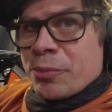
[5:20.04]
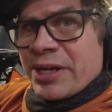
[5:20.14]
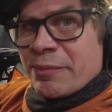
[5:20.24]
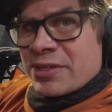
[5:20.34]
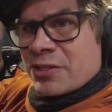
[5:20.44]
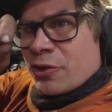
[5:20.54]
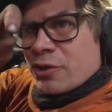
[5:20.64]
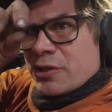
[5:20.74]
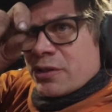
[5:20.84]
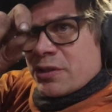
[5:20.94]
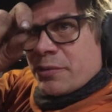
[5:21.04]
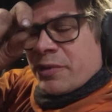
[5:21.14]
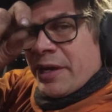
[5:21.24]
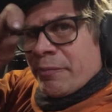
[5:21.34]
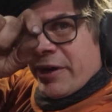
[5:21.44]
two millimeters, so
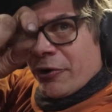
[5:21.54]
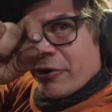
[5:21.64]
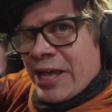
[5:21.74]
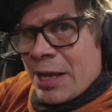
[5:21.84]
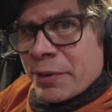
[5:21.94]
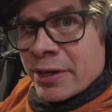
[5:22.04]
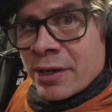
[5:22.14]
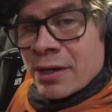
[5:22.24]
minor cap.